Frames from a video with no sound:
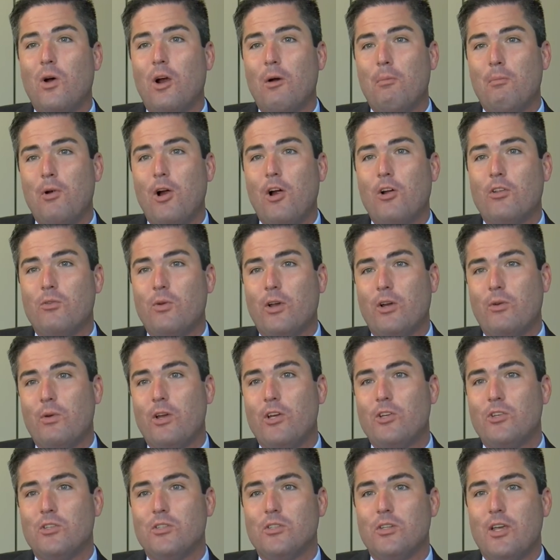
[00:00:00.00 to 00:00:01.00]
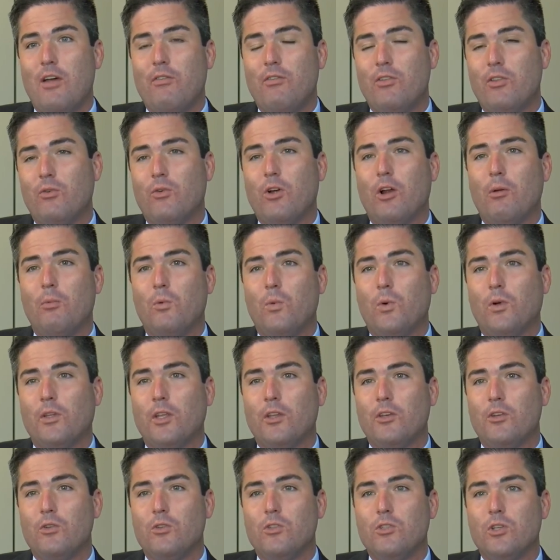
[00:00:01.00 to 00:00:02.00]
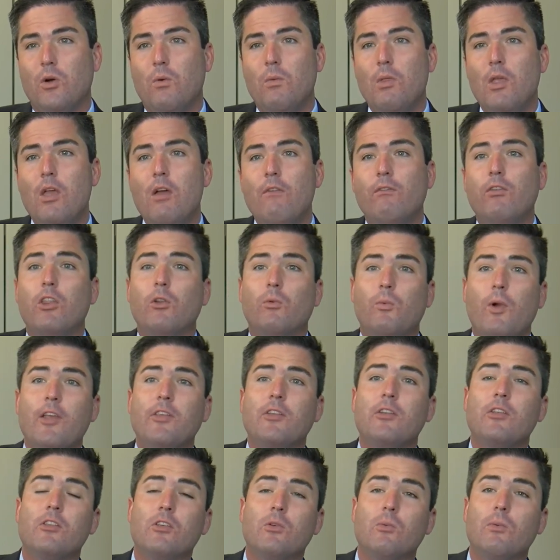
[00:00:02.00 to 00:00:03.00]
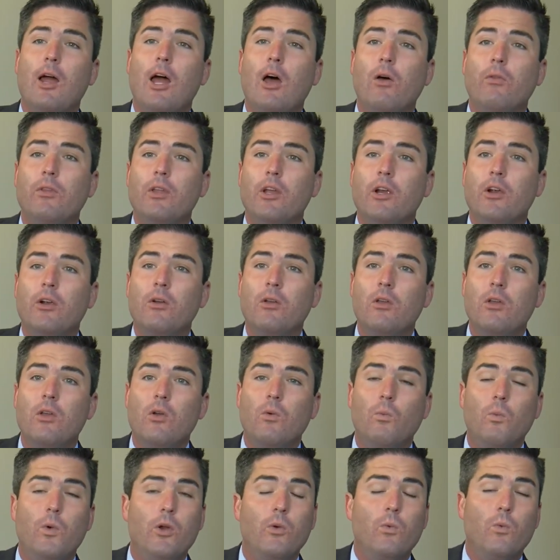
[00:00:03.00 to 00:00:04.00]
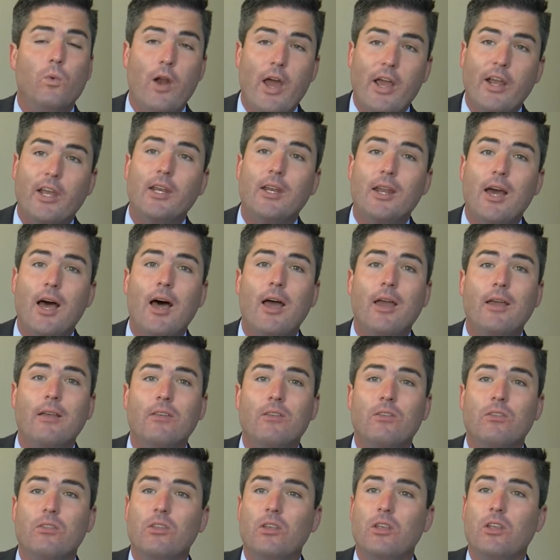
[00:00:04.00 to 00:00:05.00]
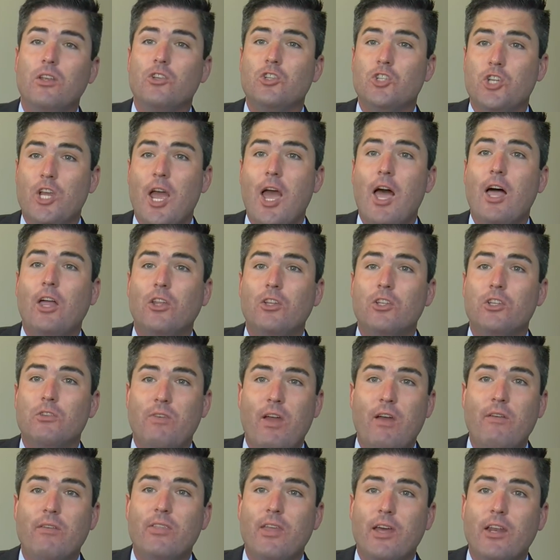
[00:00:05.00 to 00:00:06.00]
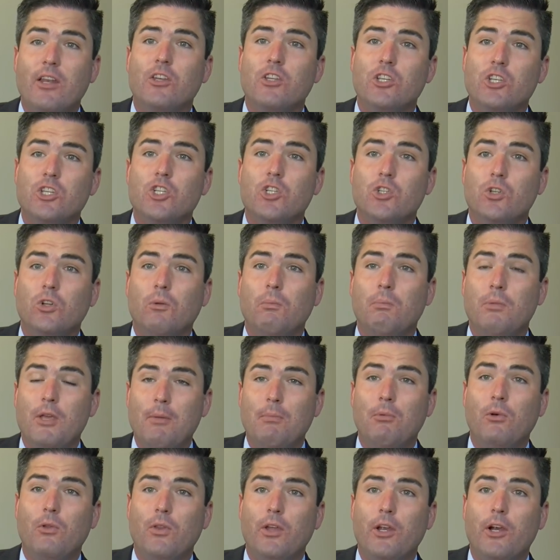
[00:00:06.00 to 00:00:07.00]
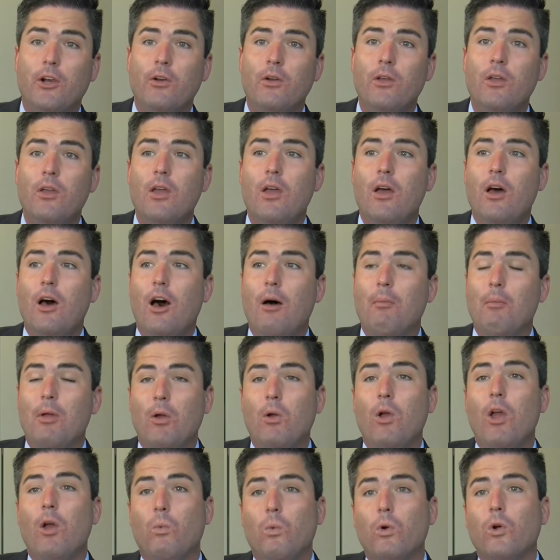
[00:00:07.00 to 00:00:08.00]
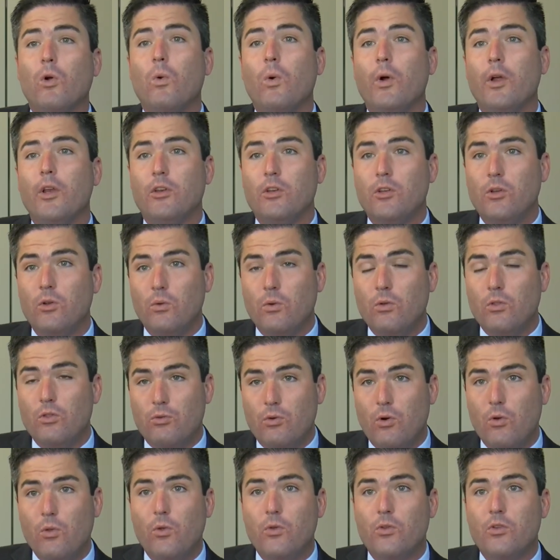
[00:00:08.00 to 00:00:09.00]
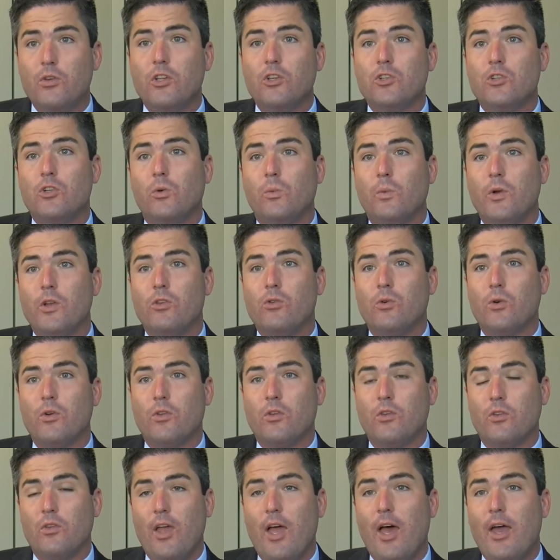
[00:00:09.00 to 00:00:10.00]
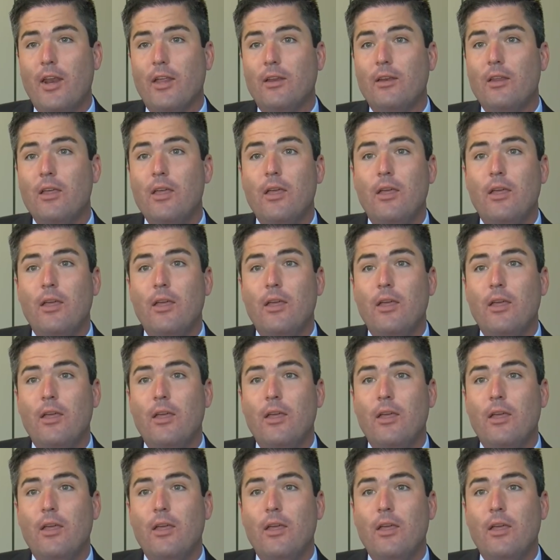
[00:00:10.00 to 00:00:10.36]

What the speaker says: our Parks and Recreation staff for the incredible work they do. So for the residents around there, we recognize the challenge of having that additional people there, and we're going to throw those additional resources at it.